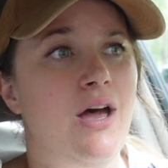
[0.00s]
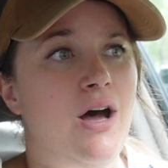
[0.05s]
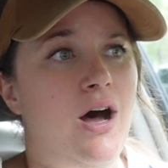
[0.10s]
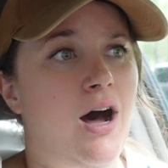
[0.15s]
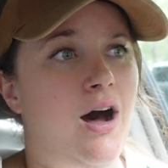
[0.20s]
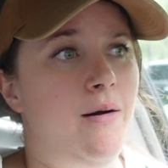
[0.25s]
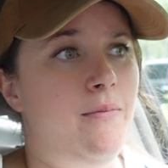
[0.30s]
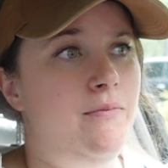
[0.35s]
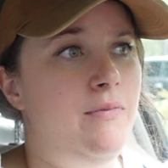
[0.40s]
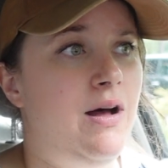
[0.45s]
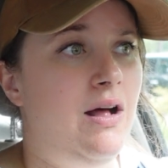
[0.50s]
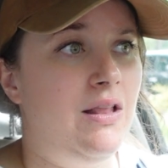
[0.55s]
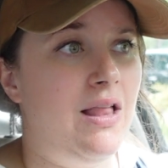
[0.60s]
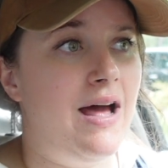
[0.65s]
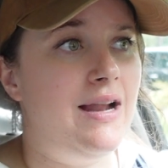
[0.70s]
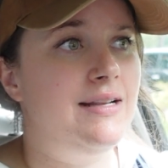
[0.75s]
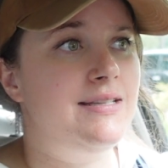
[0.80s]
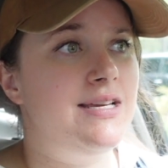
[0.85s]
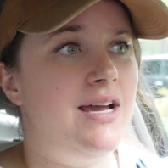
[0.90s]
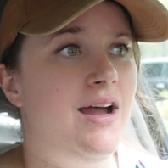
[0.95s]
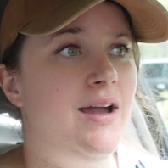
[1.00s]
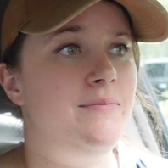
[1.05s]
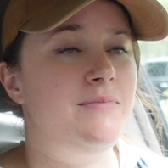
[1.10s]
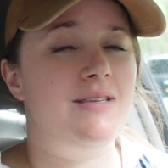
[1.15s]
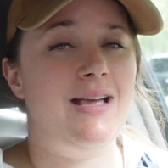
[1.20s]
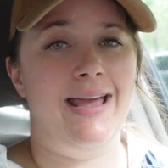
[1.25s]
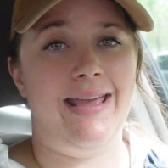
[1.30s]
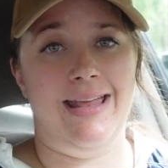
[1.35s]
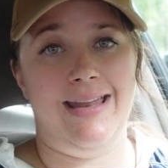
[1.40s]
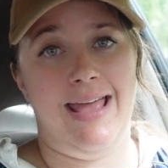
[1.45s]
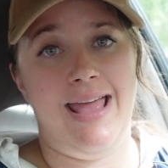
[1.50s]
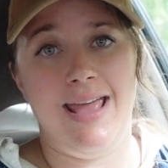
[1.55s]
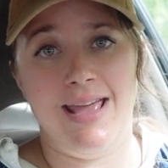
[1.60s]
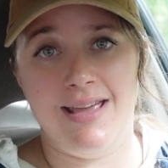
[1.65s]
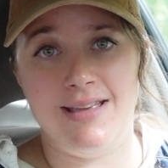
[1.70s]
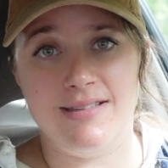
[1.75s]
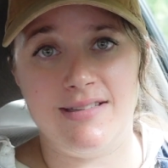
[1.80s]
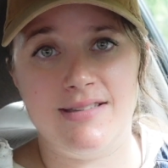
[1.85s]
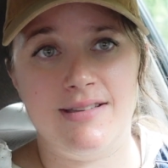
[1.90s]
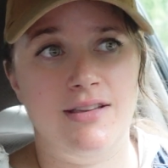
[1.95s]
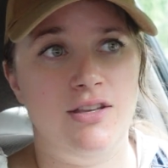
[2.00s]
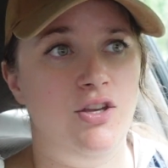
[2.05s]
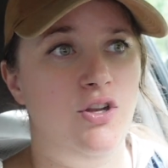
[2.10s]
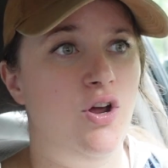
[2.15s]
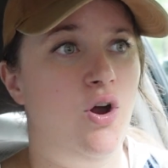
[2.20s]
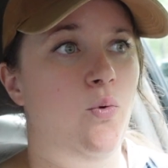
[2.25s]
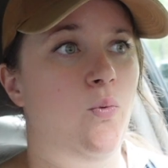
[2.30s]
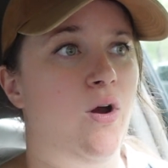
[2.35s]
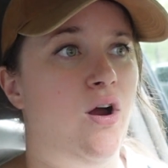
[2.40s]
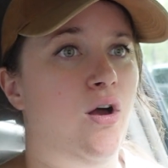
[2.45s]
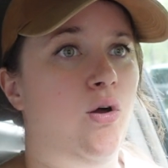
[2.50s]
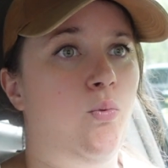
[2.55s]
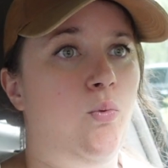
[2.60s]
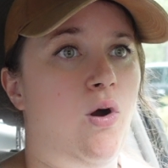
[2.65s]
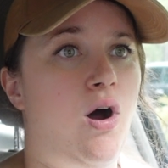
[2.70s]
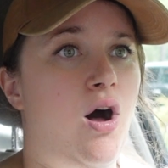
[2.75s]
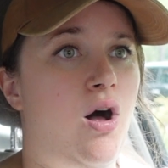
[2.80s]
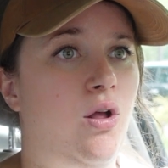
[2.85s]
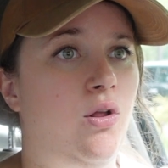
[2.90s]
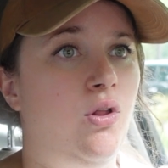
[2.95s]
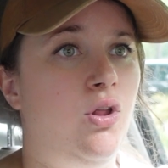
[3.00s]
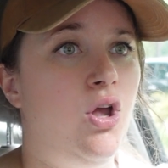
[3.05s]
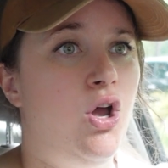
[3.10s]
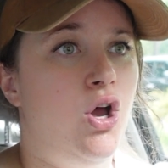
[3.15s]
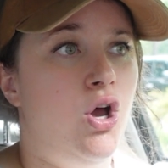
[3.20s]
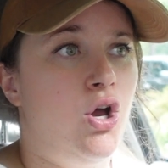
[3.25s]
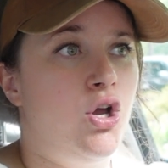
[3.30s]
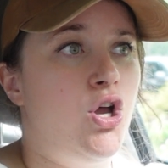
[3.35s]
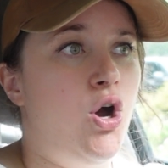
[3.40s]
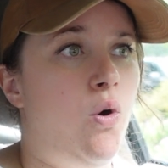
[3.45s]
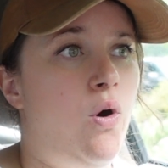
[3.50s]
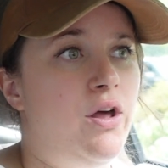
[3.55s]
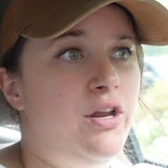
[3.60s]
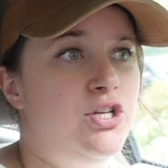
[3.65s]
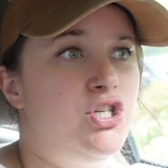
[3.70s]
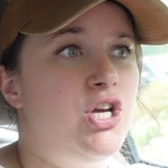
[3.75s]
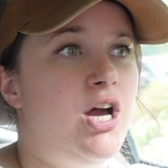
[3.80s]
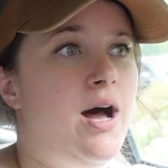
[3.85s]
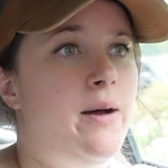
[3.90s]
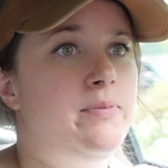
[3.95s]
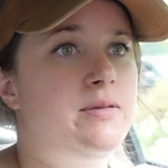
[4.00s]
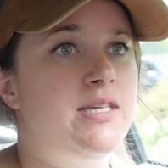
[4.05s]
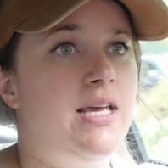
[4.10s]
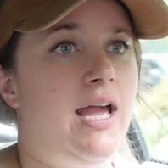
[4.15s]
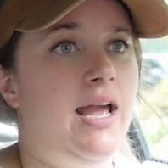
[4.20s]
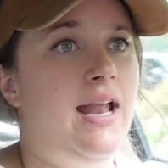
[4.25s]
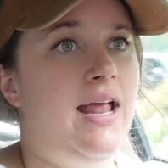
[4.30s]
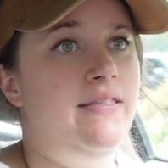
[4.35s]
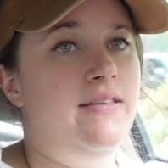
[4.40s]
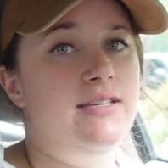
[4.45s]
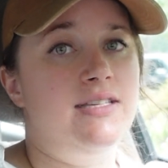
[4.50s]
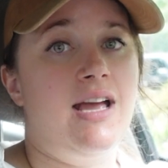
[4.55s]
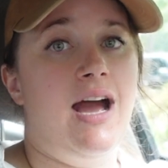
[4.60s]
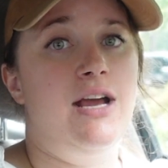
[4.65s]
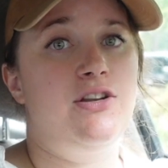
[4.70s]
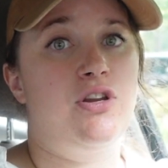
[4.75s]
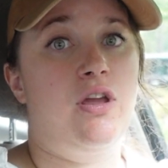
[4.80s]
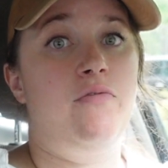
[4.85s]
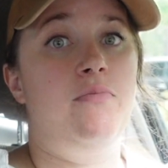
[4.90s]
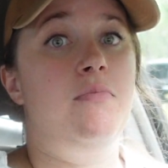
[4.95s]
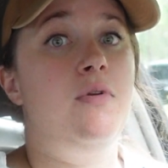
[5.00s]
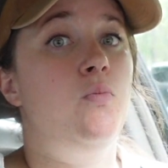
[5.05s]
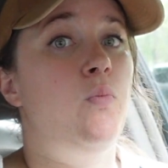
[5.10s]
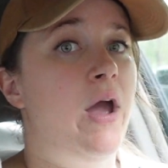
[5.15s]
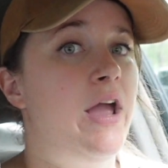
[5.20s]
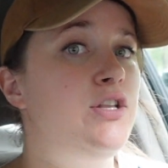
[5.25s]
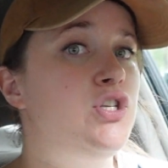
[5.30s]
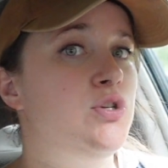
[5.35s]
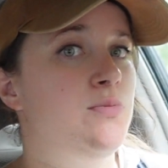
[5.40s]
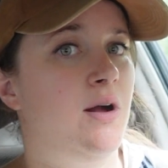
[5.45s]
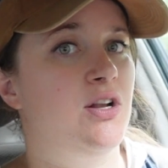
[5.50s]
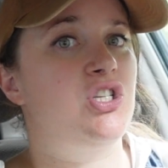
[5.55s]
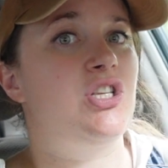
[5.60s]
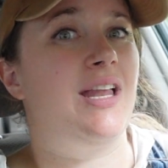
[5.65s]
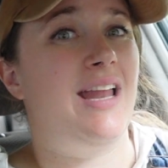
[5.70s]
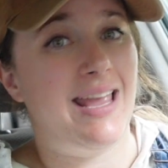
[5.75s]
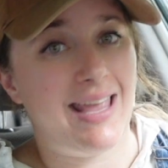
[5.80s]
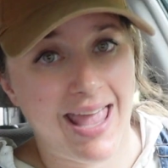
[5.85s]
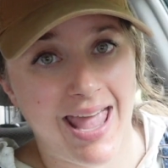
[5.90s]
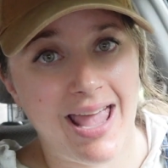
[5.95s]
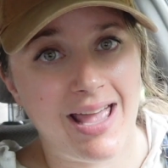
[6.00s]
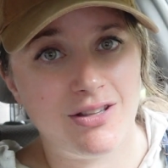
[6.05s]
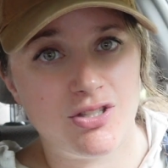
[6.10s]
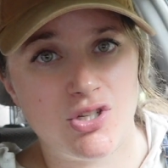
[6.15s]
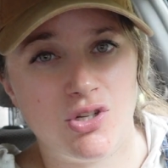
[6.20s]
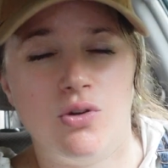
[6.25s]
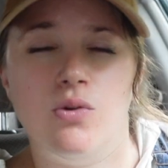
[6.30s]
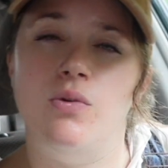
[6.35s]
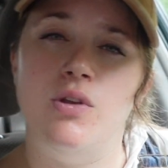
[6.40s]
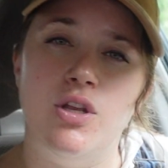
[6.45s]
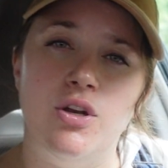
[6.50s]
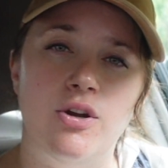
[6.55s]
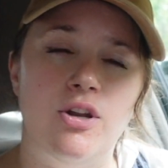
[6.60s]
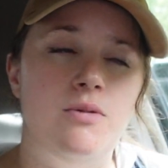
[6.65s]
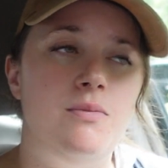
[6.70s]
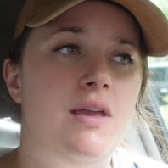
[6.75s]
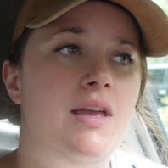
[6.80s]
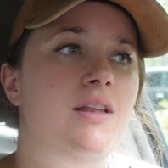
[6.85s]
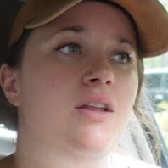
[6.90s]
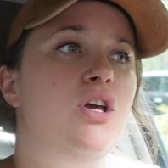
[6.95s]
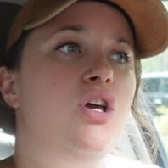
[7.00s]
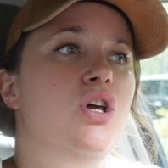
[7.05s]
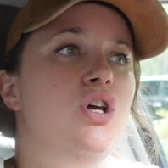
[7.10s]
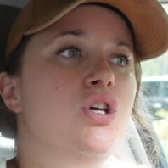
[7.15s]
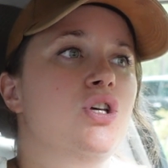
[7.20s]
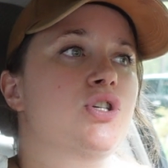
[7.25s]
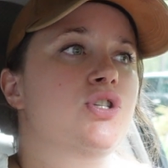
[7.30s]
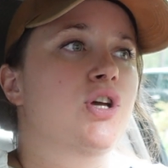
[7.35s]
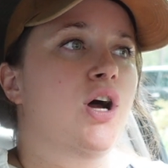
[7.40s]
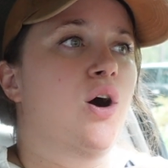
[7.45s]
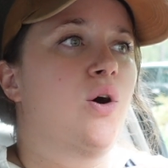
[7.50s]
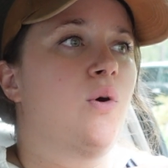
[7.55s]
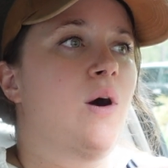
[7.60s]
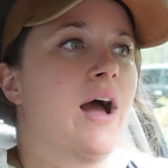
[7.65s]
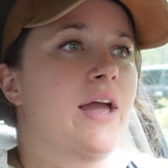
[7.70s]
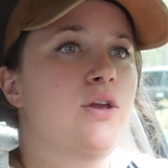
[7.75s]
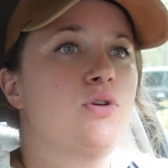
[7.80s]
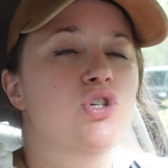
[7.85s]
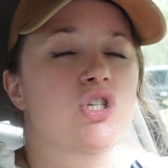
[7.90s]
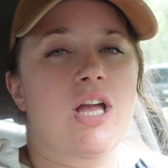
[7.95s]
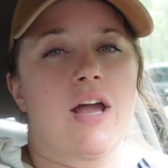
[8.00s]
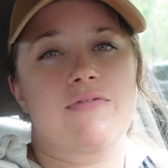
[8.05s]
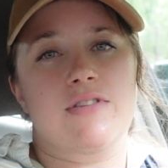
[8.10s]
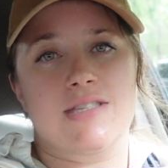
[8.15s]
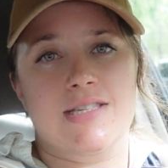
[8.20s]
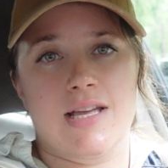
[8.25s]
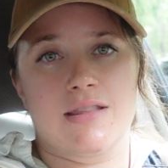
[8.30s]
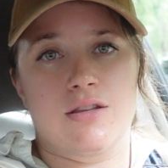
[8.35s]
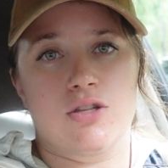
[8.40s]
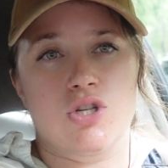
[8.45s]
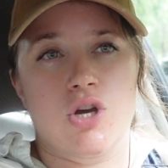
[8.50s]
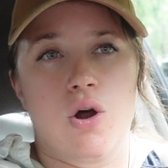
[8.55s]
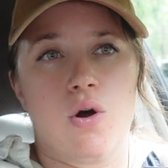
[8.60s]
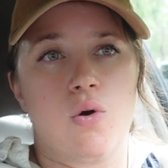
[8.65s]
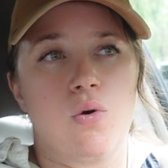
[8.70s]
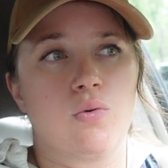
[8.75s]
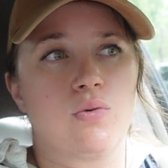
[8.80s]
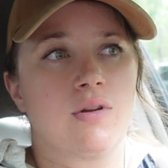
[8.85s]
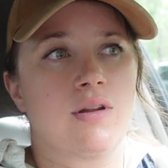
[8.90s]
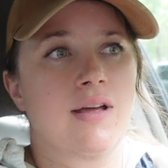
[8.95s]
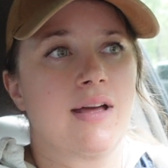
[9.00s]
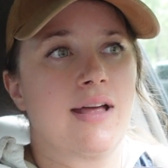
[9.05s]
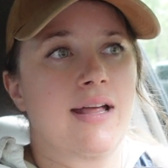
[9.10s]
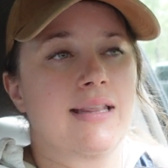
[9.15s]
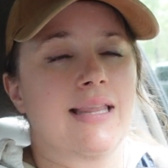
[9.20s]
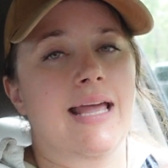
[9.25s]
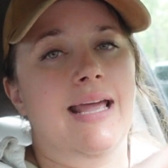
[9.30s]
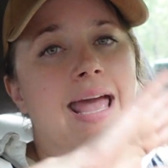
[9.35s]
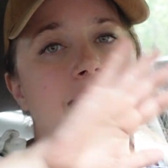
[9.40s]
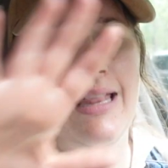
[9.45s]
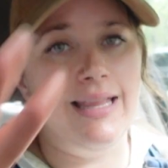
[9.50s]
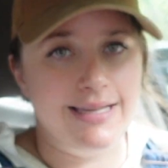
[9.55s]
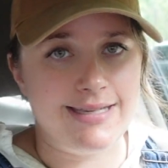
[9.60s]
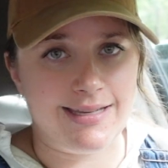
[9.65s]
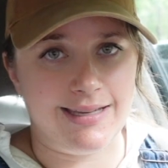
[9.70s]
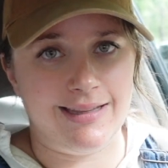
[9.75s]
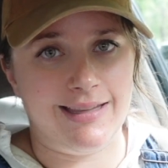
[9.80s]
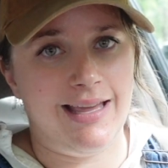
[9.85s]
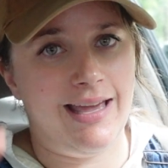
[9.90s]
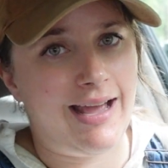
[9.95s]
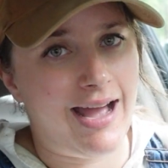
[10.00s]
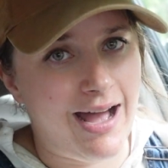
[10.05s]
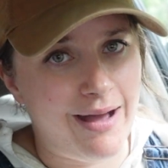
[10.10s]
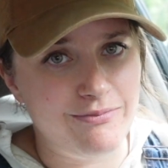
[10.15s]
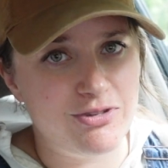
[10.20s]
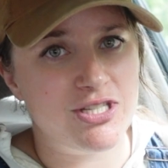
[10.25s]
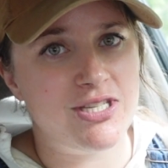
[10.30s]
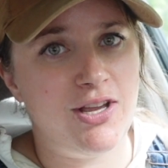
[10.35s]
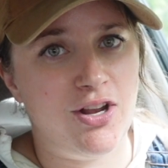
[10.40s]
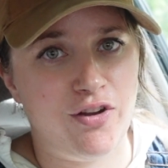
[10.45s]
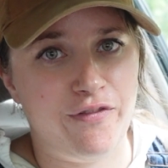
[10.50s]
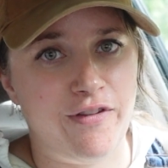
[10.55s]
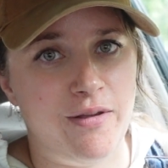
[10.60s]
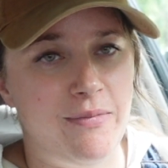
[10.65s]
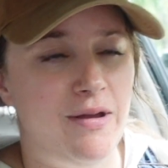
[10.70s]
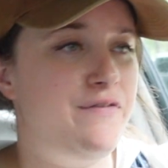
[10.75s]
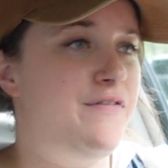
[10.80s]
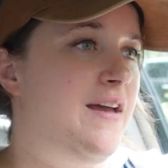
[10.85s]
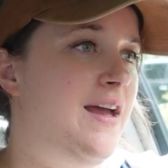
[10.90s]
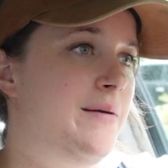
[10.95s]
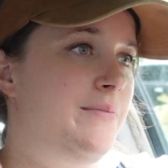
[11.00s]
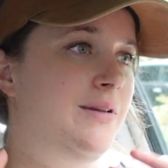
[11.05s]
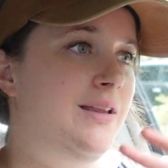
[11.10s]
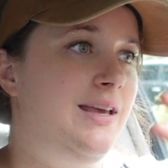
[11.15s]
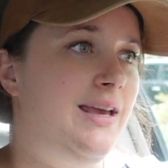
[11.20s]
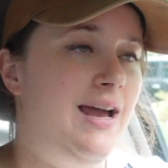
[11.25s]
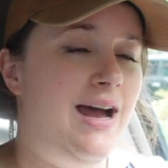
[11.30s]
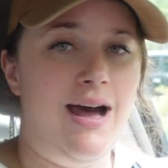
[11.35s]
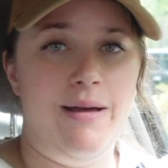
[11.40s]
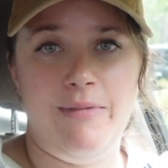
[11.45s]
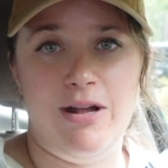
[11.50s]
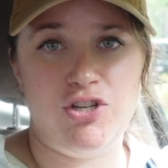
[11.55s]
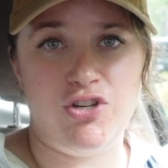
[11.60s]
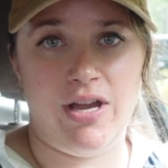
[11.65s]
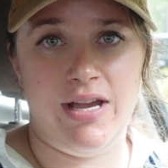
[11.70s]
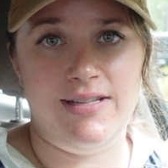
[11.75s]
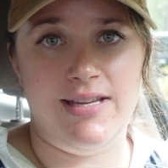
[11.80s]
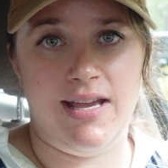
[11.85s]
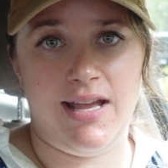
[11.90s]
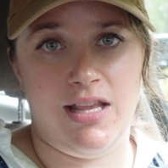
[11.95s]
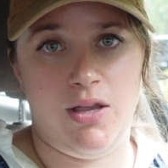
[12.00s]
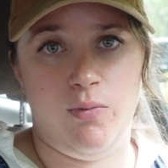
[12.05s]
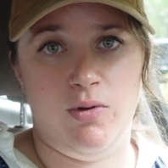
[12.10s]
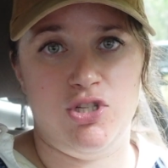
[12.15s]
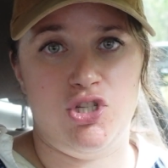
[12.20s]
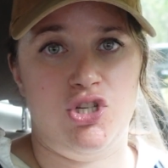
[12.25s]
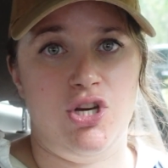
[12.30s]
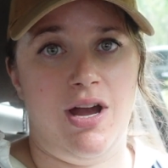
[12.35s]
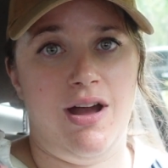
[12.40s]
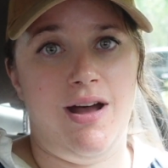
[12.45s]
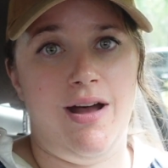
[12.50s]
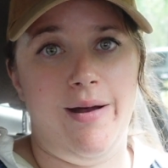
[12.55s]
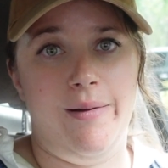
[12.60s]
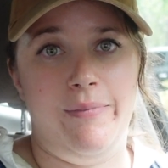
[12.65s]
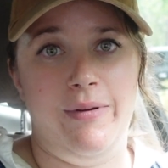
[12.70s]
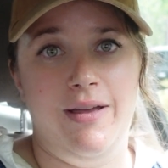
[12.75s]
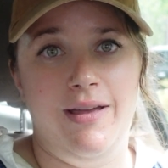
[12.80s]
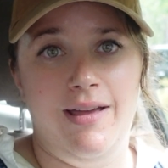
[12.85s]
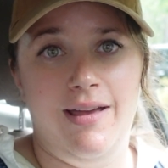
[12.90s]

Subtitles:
A lot of times I get hazed, where I'll go on a job site and these guys are giving me way too much that I can't do. You know what I mean? So I usually have to set the tone. Like, hey, listen, like, I'm just here to feed my family. I'm not trying to take anyone's job.